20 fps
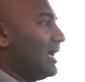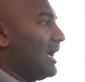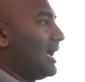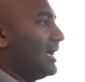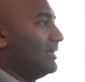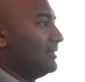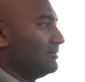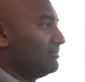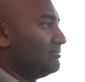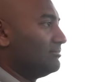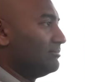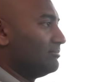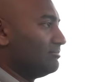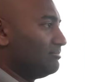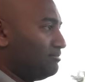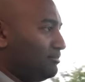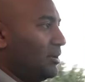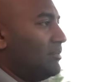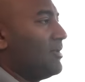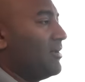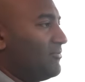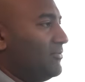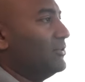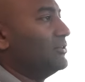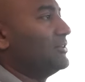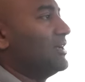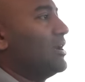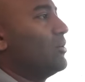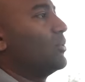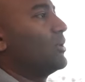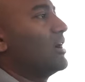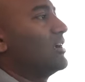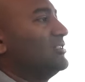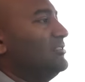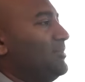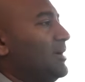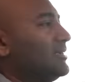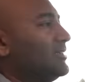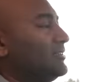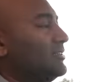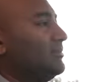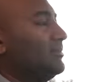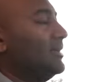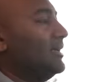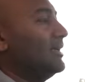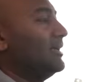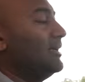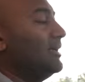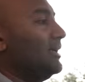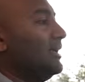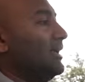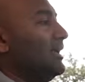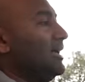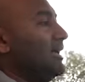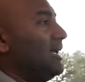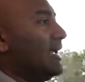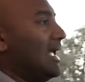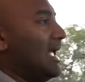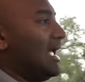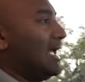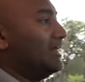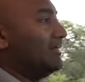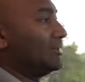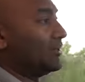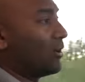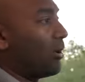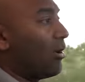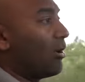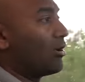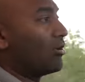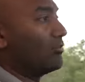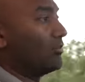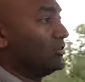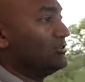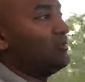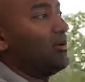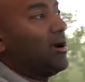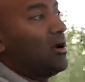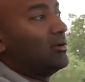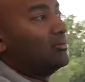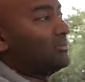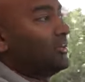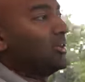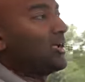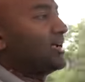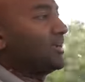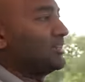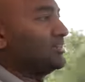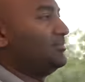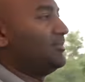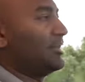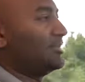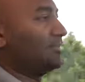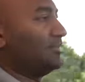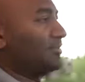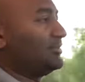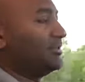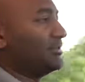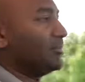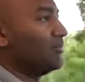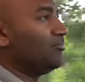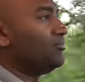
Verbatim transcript: I put my foot down where I expect it to be and the car responds like I'd expect it to.